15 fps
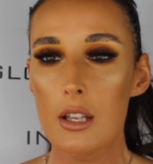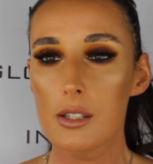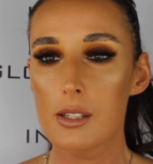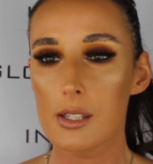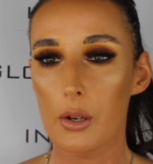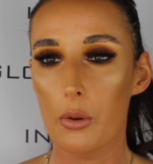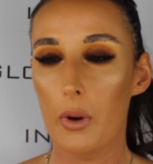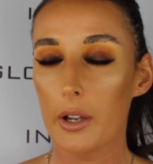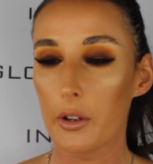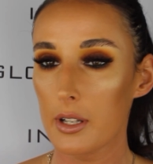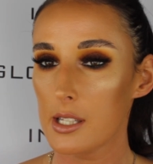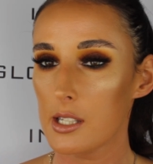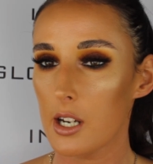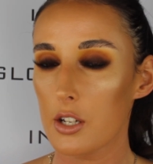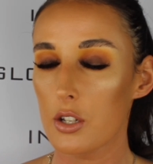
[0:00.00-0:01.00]
So I'm going
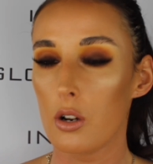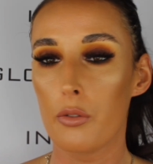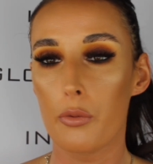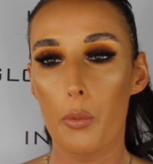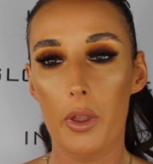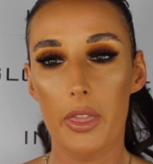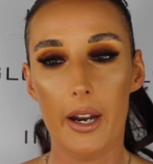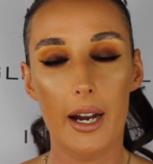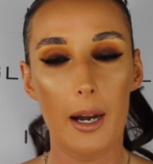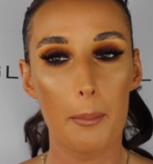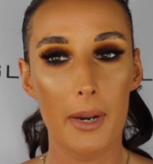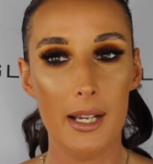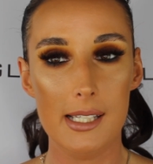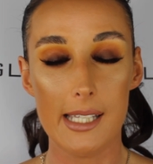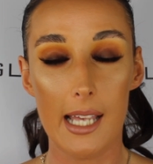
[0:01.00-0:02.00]
to start off with our
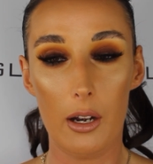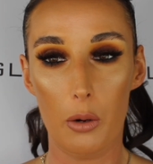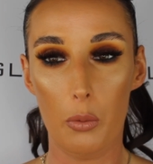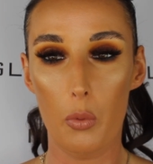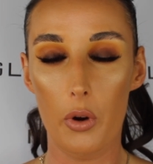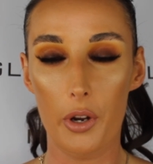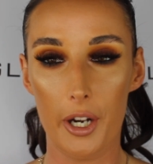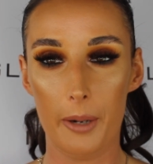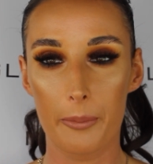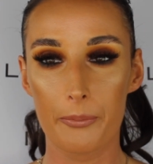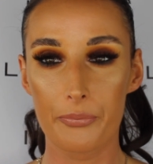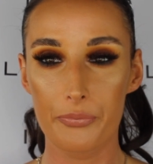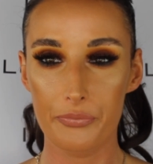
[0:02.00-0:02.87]
micellar water.